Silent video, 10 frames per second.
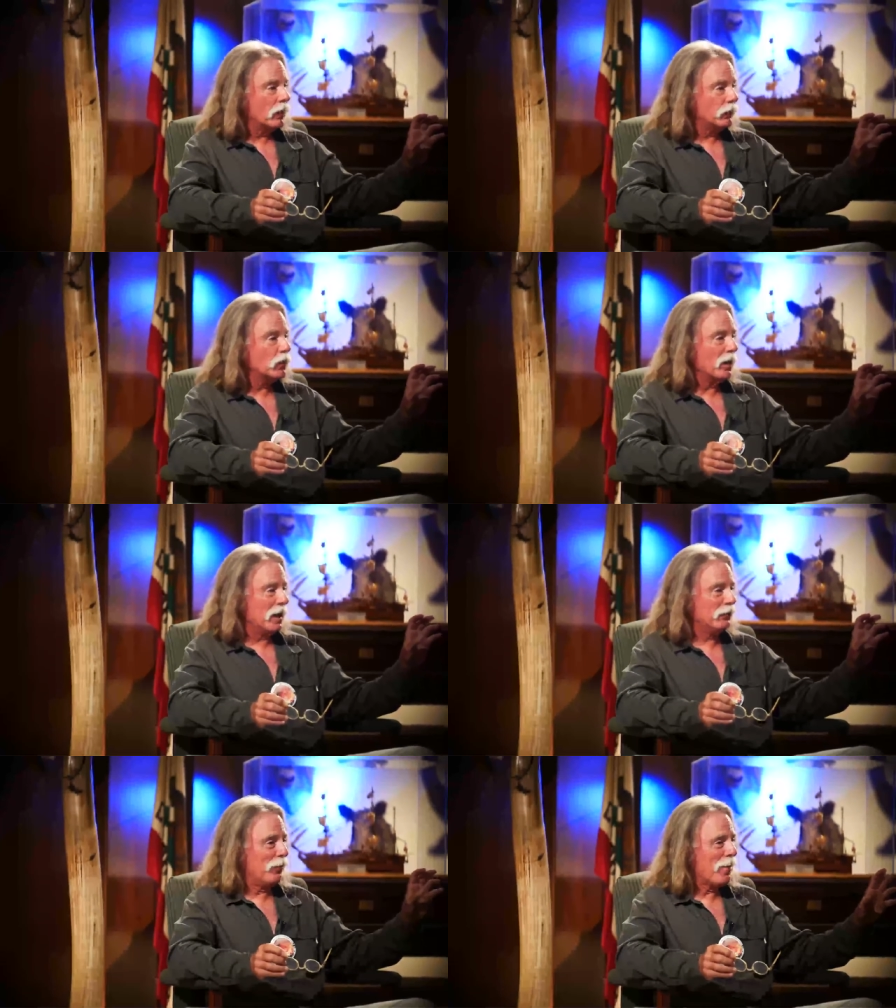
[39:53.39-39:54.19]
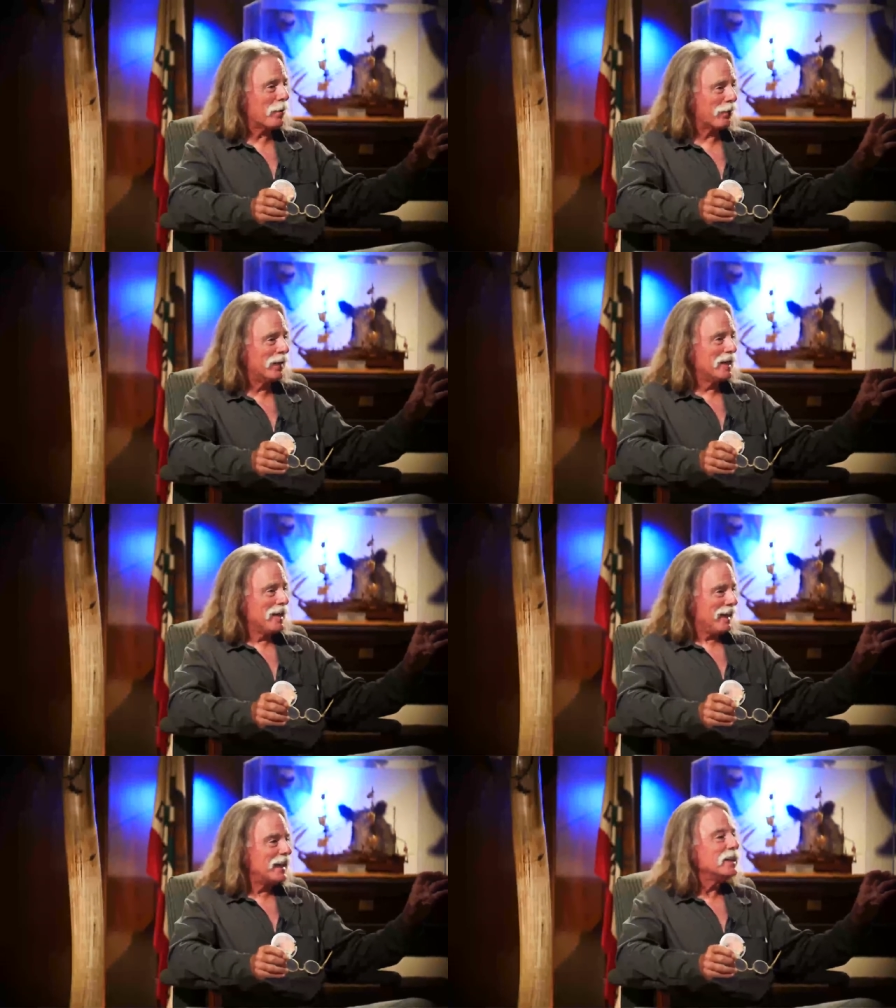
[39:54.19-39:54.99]
And if you don't have warmth,
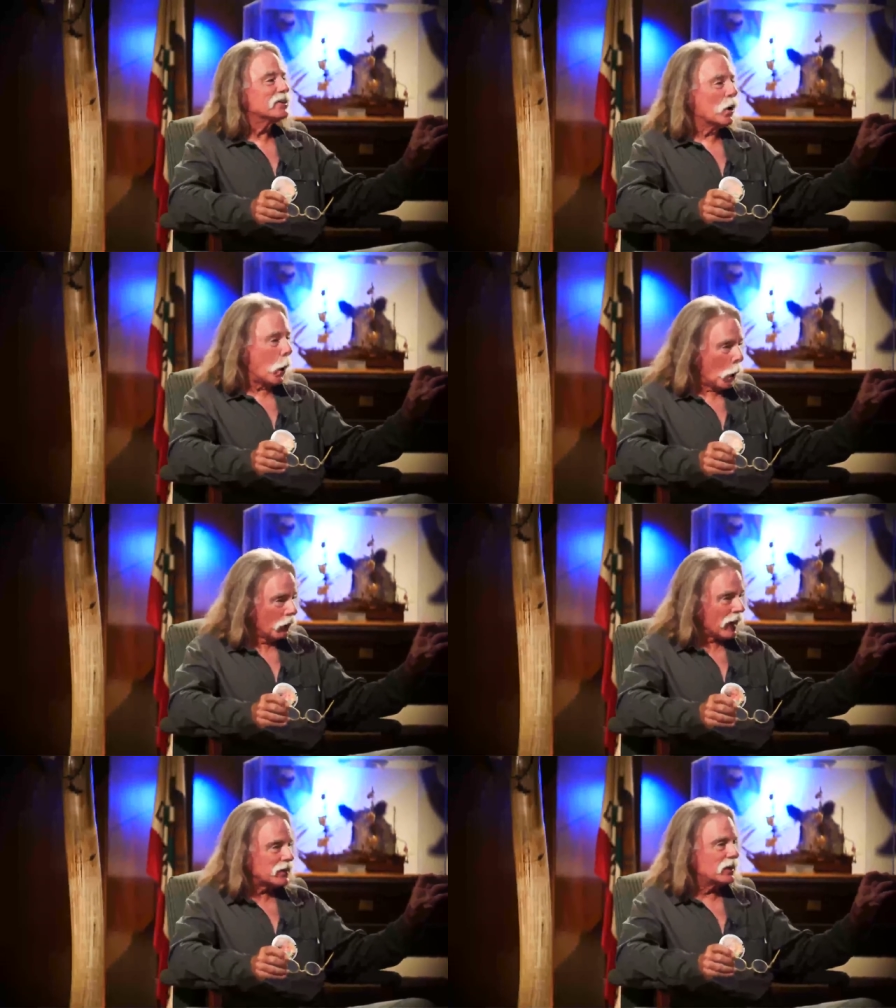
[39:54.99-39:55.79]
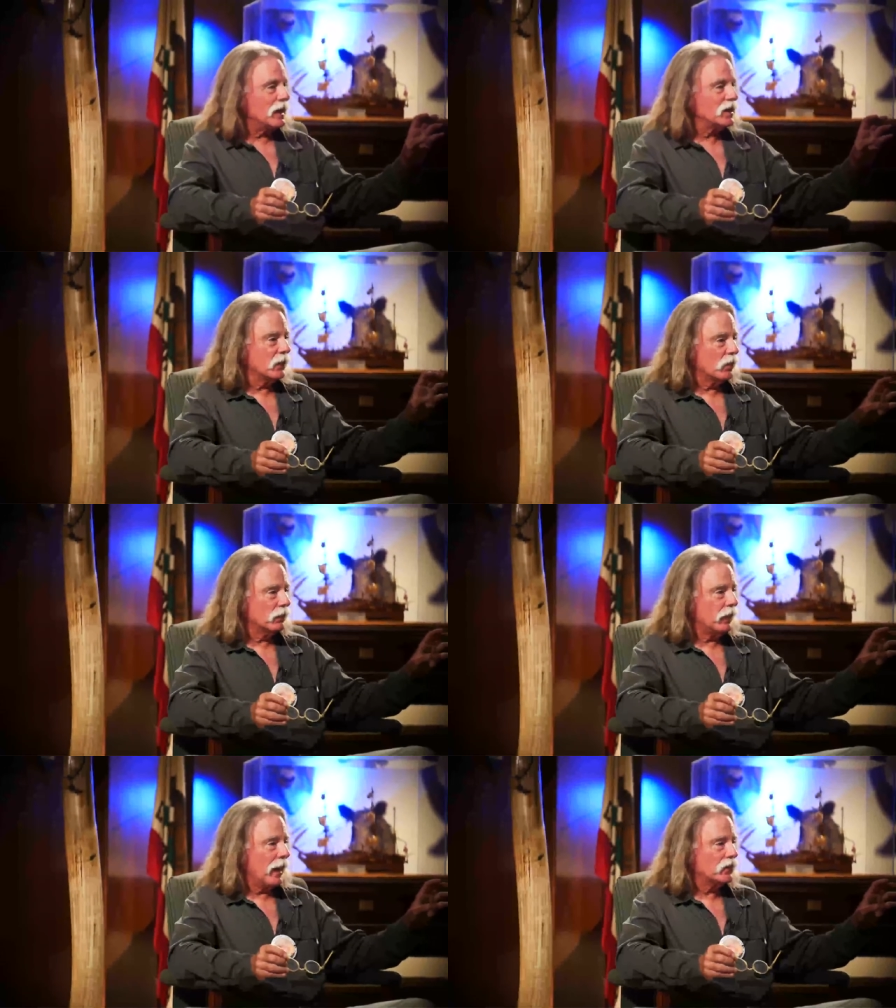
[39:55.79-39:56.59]
it gets cold in that station real
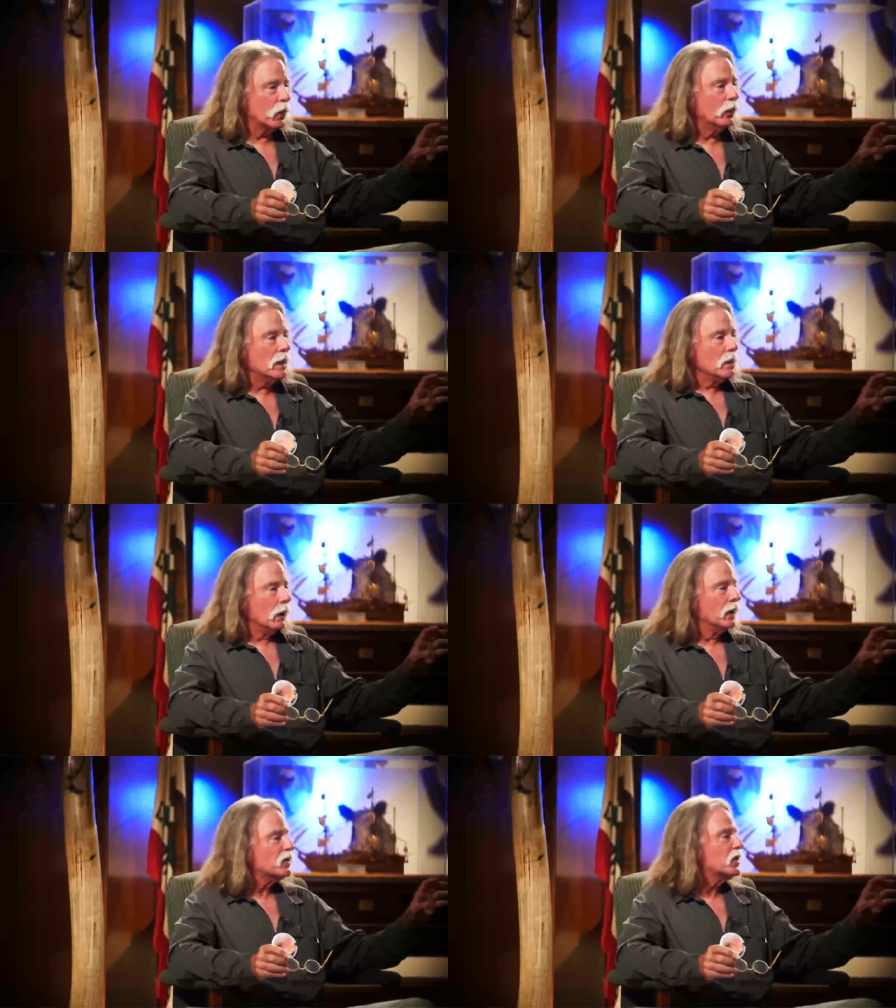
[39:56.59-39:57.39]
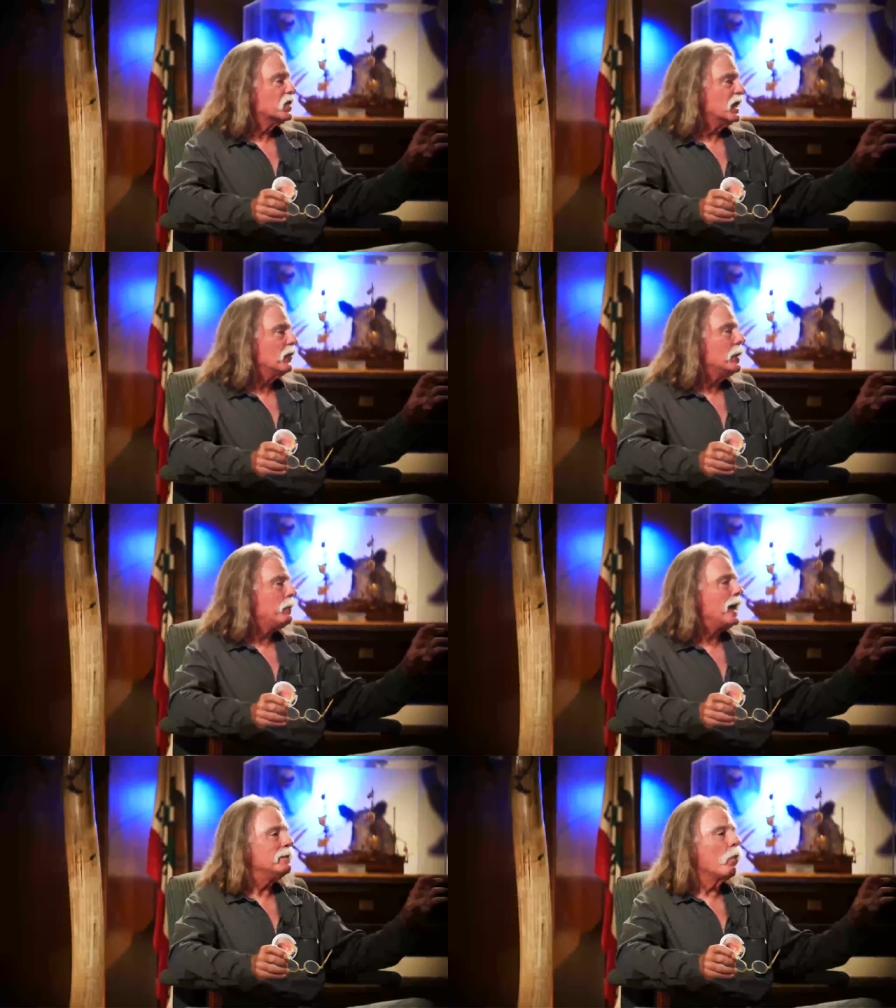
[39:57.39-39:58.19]
fast. So let's just say we
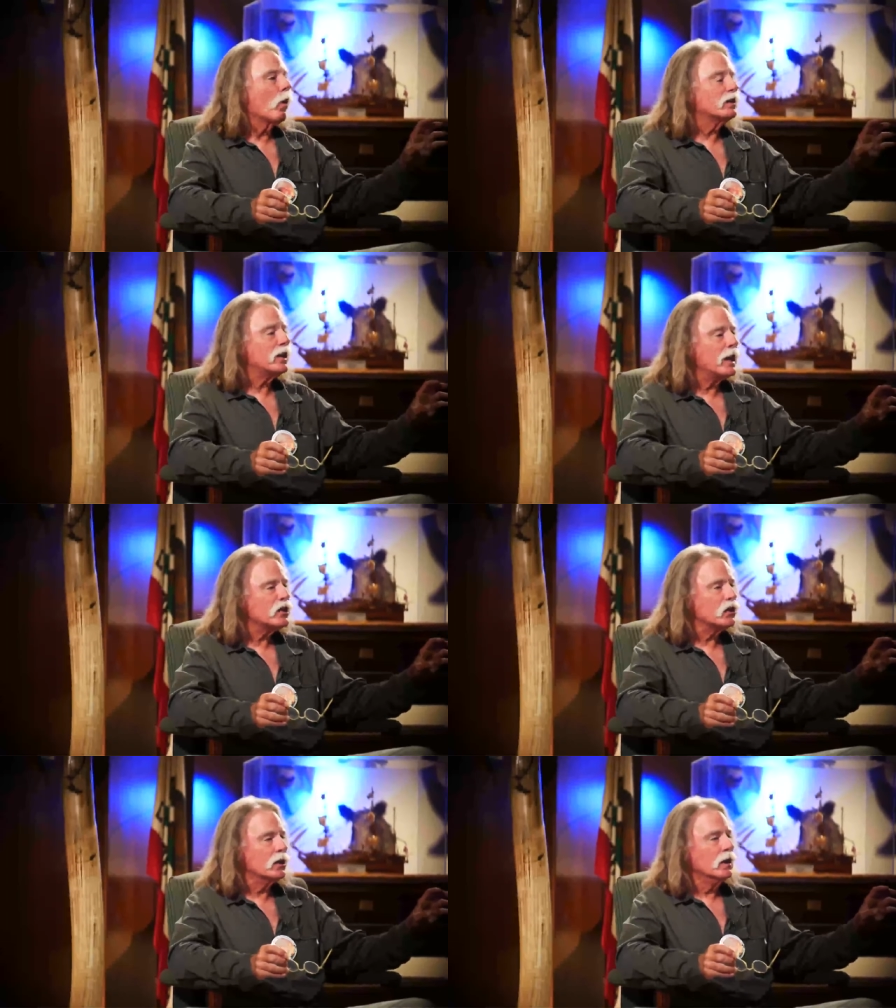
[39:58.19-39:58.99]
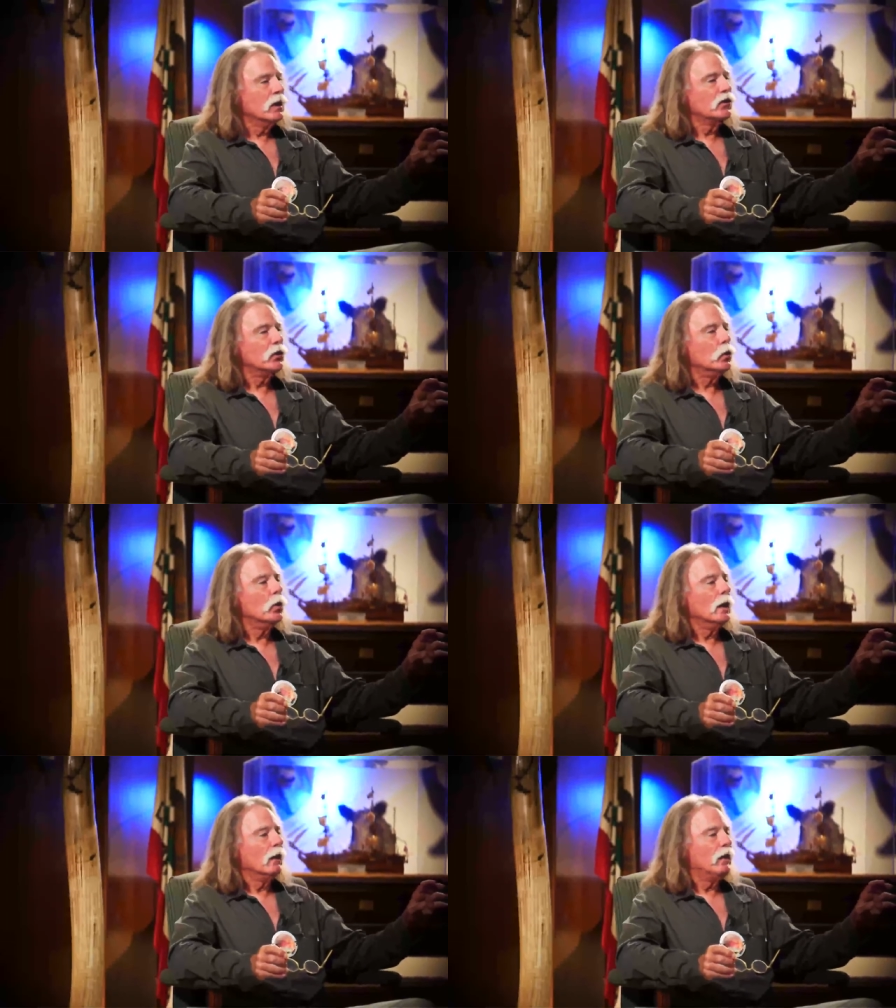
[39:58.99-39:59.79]
paid more attention
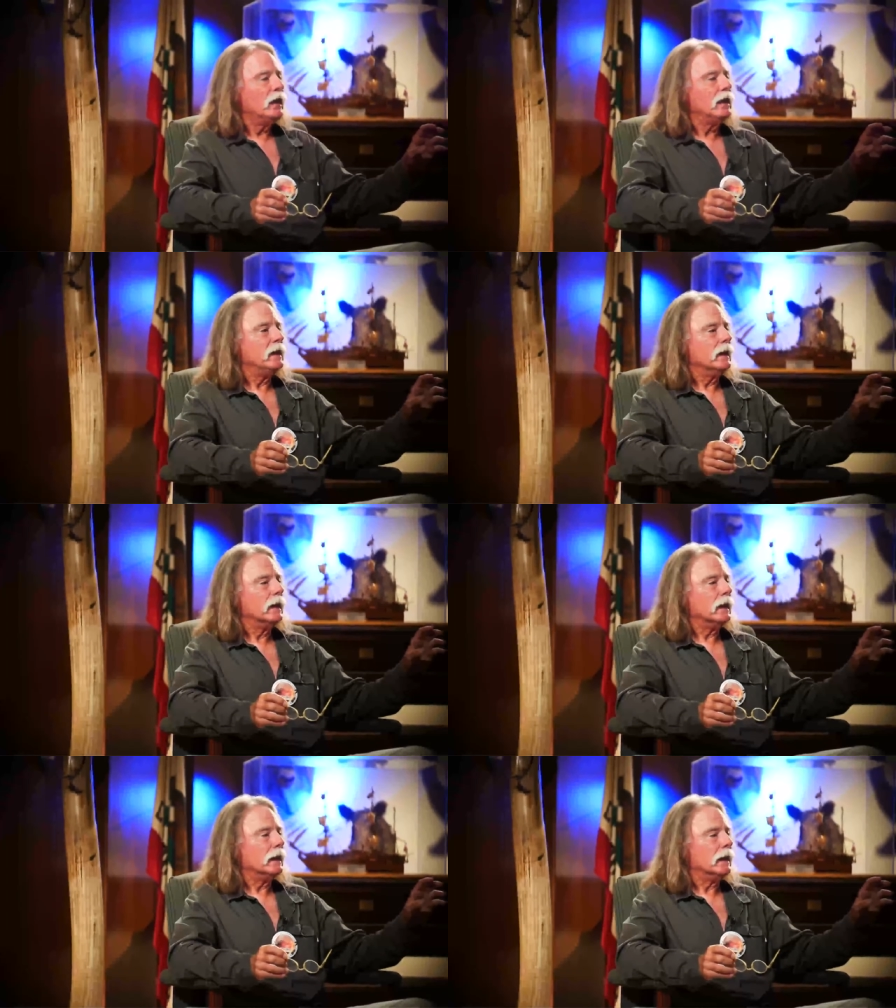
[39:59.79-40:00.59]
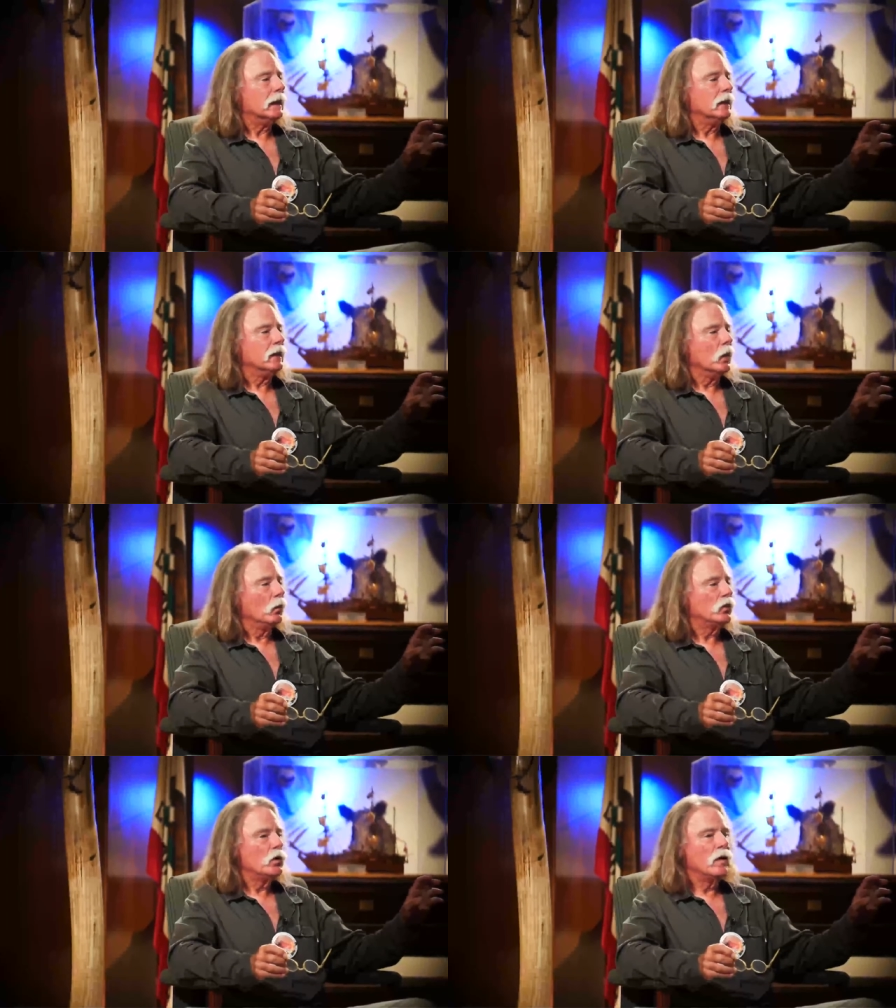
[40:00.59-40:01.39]
to the, uh, you know, to the